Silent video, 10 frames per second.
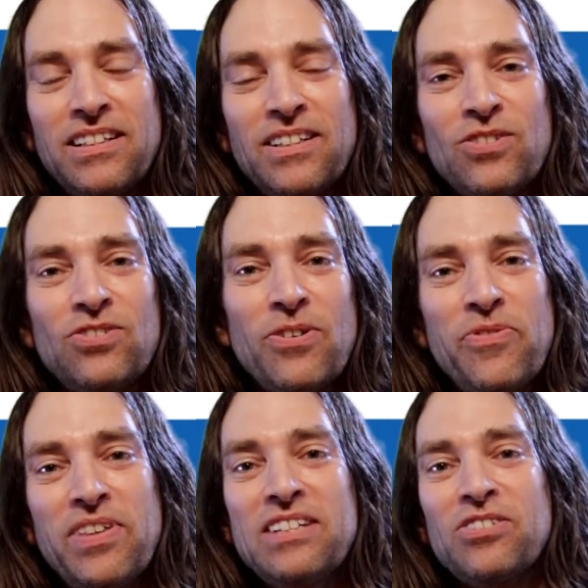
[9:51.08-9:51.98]
So
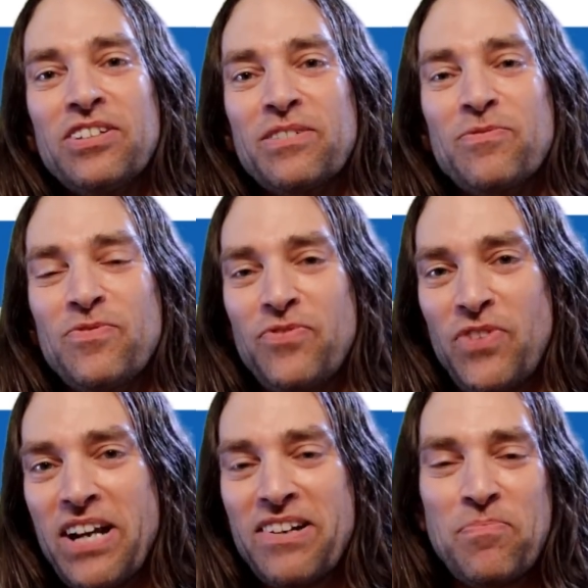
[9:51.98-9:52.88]
things look
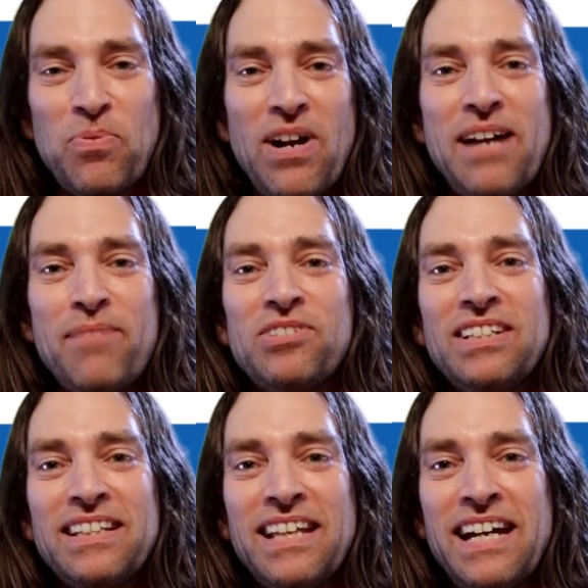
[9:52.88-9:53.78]
very
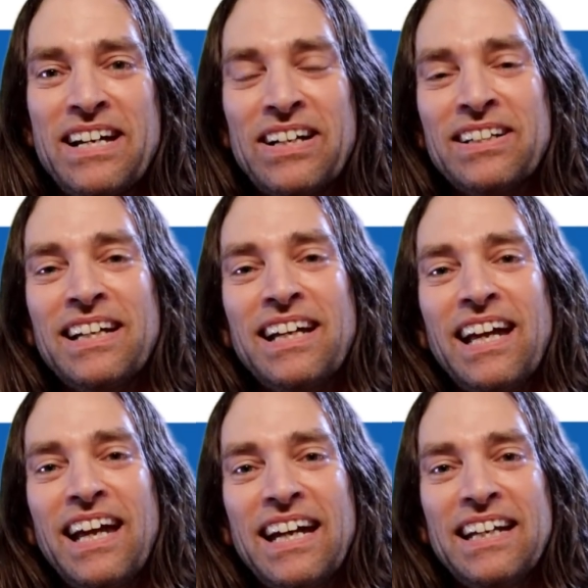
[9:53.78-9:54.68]
promising there,
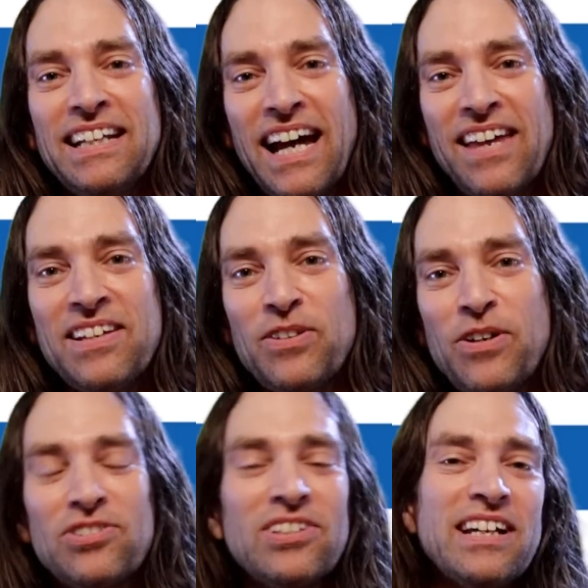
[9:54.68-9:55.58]
and I think
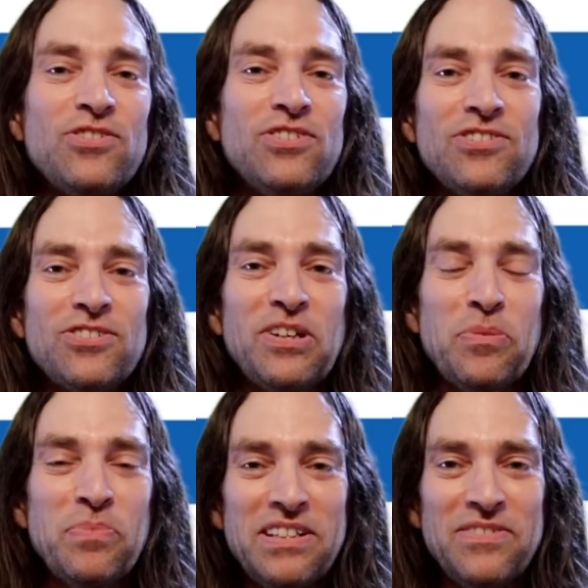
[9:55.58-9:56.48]
those elections are going to
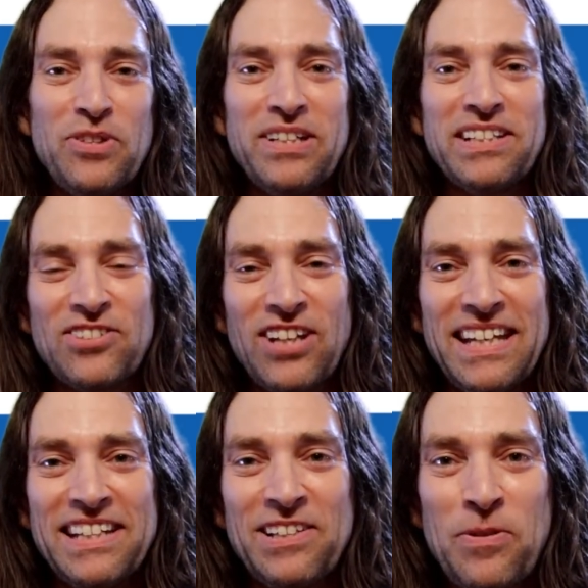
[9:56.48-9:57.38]
be very
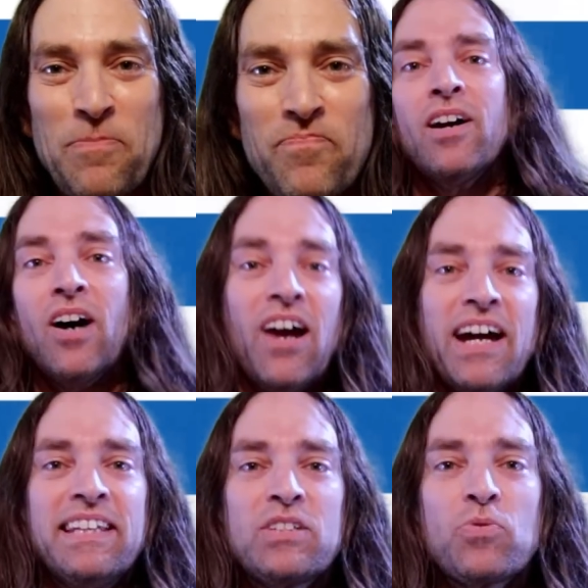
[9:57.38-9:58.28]
exciting. All
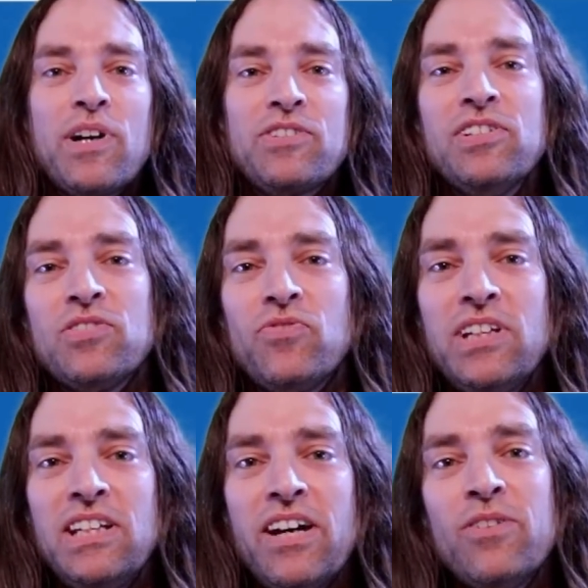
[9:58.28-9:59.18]
right, thanks for watching this
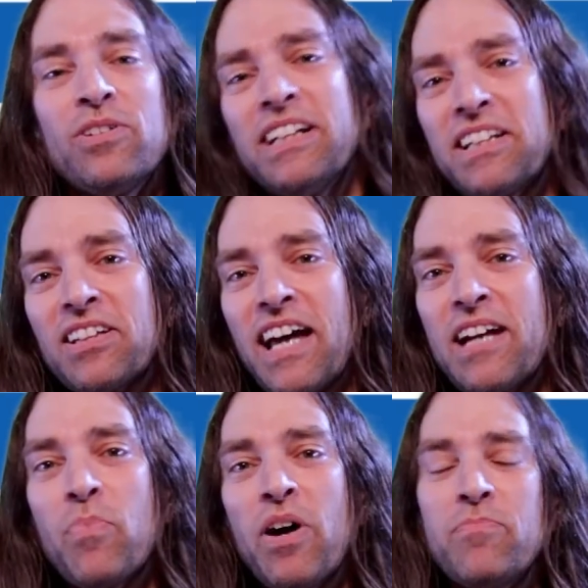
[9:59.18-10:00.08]
video. Click the
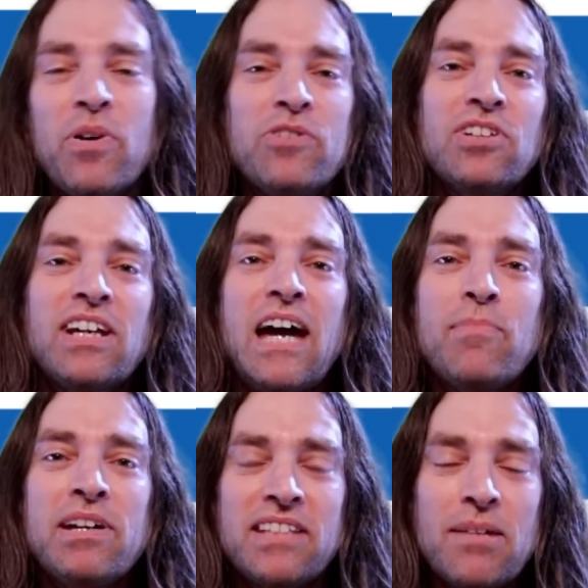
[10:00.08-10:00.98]
like button, post a
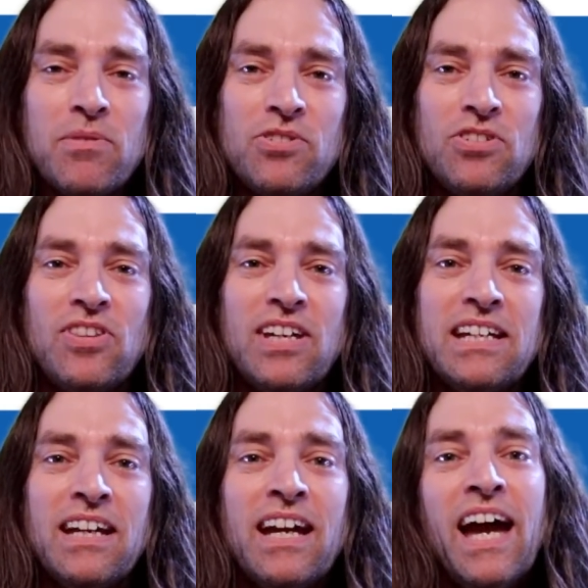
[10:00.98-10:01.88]
comment, tell me what you
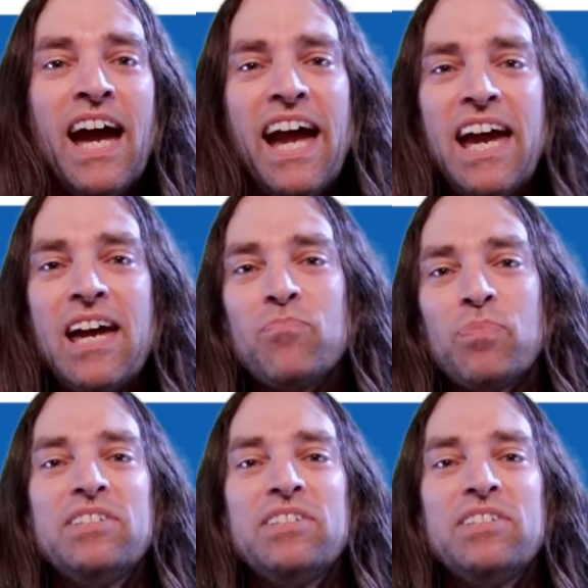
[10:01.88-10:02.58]
think, and please